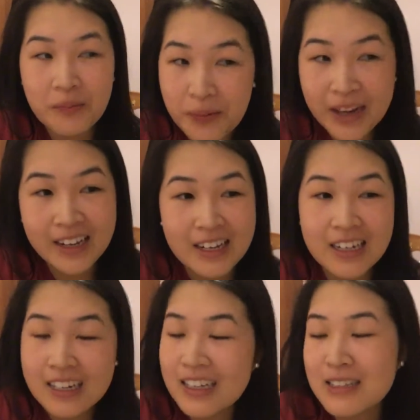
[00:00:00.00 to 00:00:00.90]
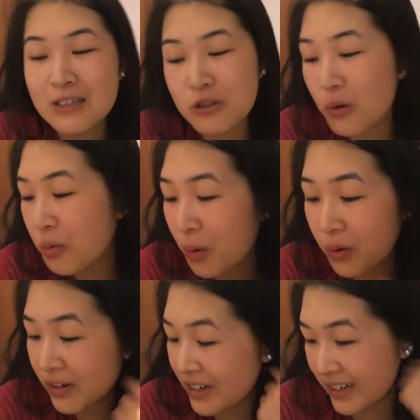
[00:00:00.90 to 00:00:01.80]
But it's so
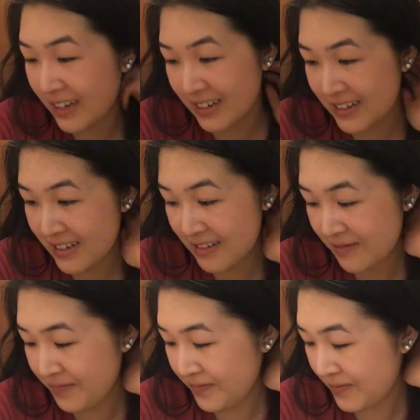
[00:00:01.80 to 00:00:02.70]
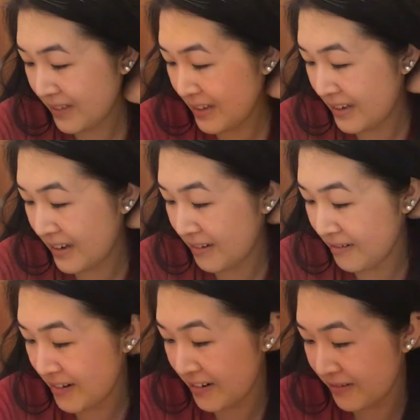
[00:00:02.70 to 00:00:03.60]
boring and I
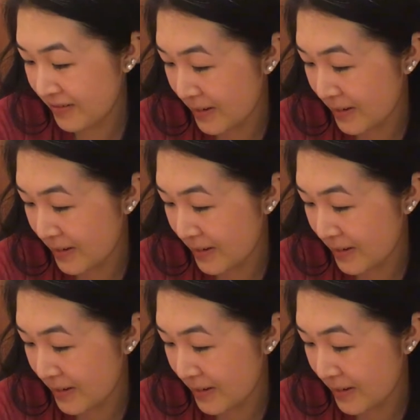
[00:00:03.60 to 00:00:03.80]
don't know.